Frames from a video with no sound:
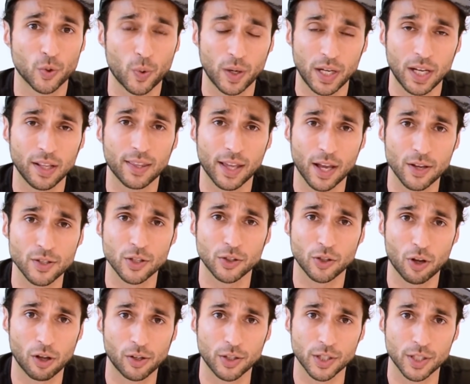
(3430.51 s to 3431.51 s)
twenty
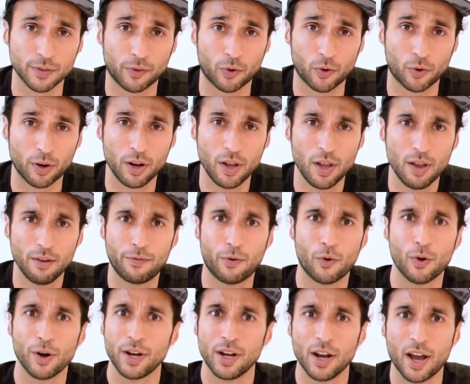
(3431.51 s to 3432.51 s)
thousand dollars for,
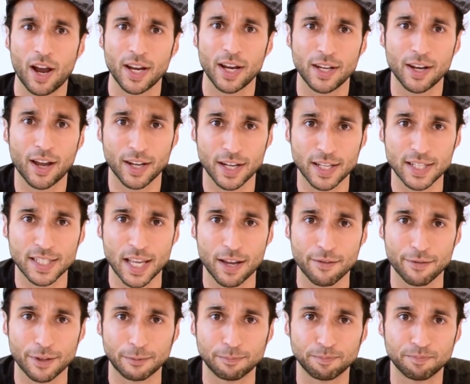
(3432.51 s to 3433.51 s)
for nine
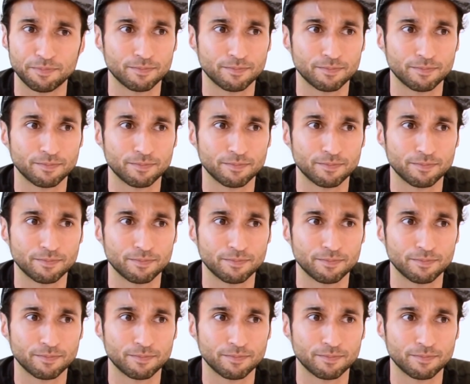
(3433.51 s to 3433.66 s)
ninety-seven?